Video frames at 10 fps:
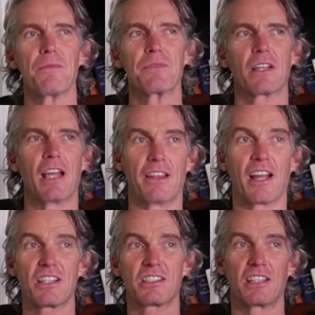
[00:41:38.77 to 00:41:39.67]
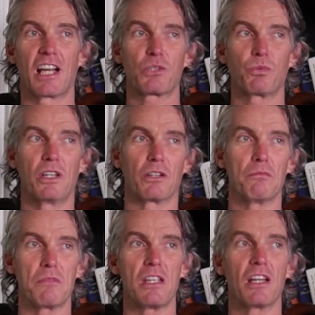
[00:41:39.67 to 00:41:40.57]
And that's where
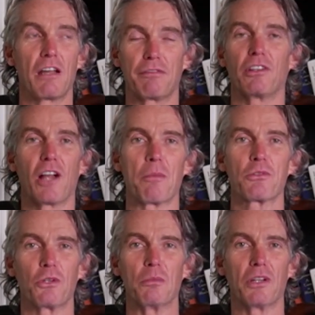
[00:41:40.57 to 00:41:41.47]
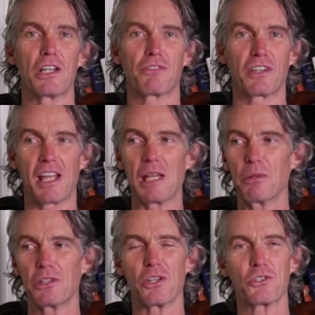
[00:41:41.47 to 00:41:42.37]
I feel absolutely blessed for
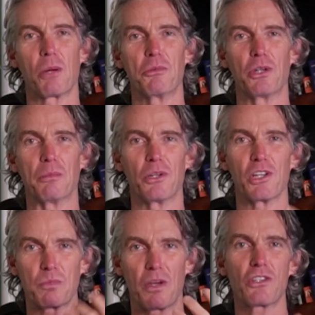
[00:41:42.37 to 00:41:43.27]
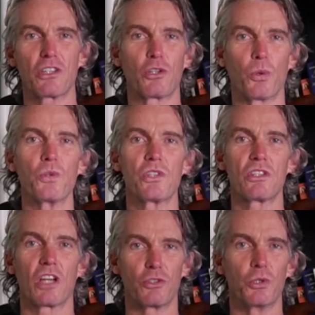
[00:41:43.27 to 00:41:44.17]
anybody that's coming in about it, especially
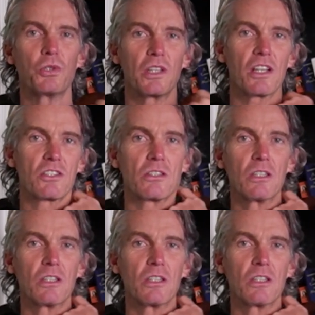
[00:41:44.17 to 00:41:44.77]
coaches that are new to this